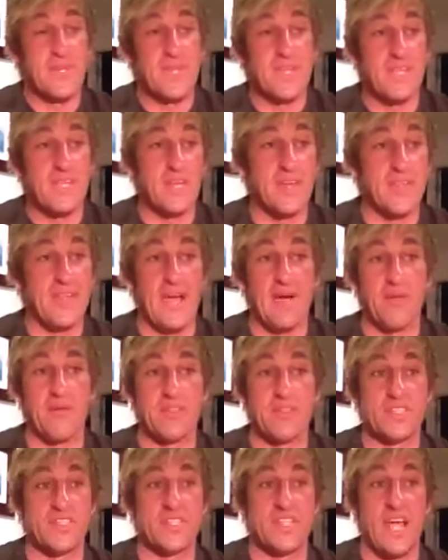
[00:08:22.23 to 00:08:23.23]
you know, that
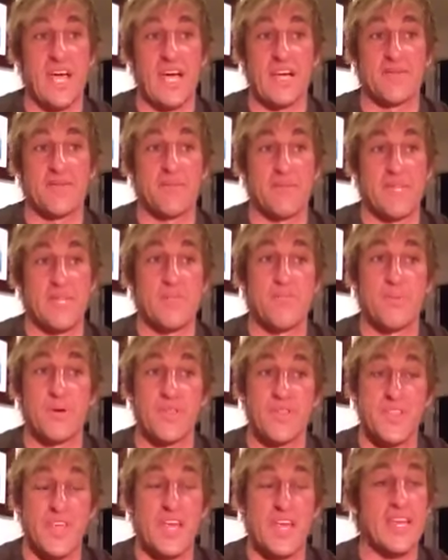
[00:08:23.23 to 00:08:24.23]
would sadden me,
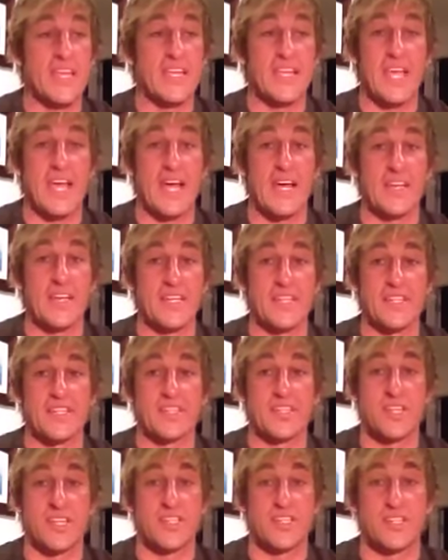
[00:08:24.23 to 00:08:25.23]
but then again,
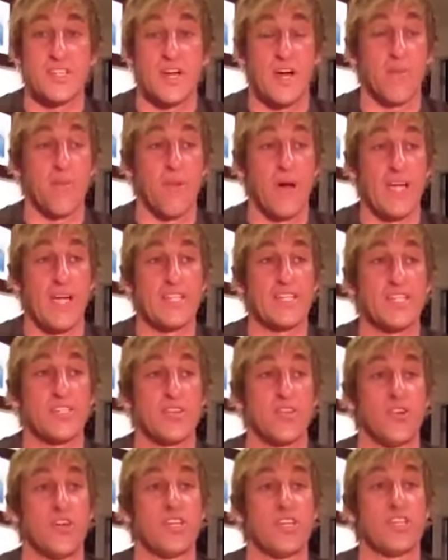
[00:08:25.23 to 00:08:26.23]
it's not my
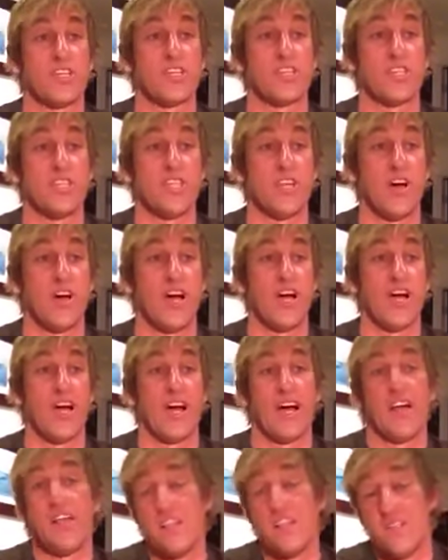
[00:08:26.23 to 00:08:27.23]
choice. You know, I
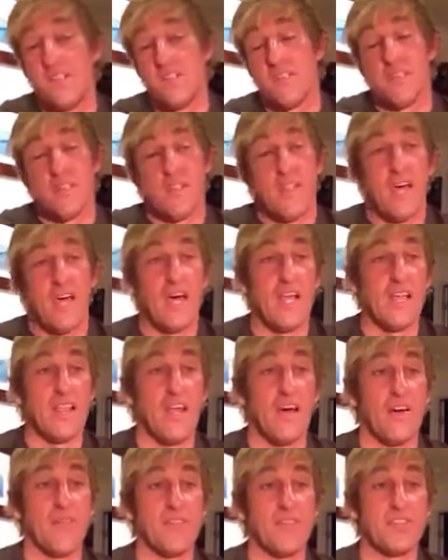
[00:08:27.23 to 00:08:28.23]

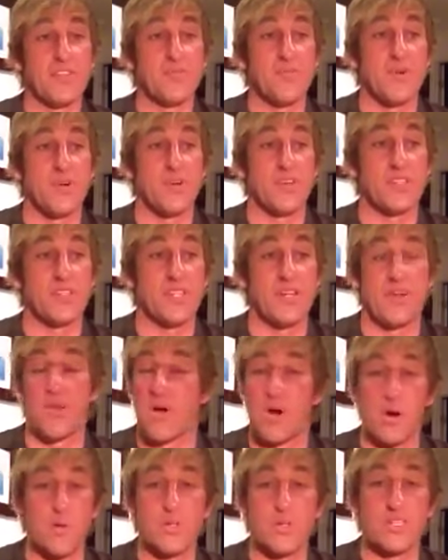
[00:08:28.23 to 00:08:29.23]
love this person, I'll
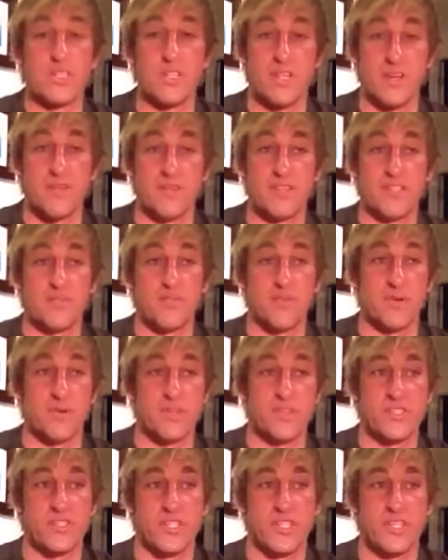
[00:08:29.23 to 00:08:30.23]
always love this
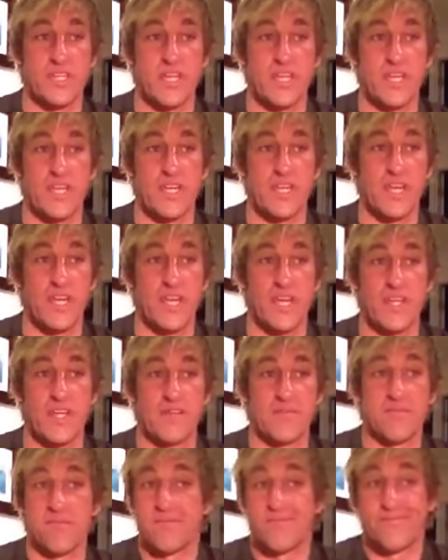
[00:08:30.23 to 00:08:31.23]
person,
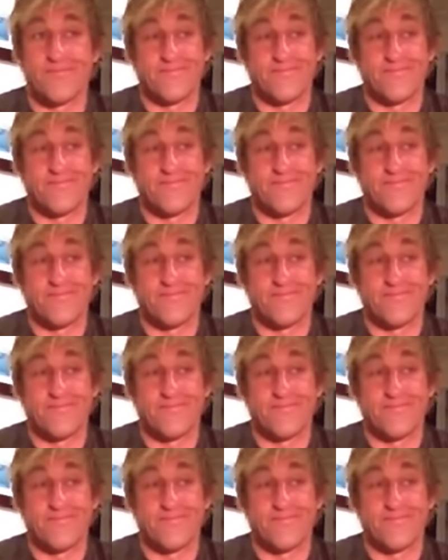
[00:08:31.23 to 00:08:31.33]
and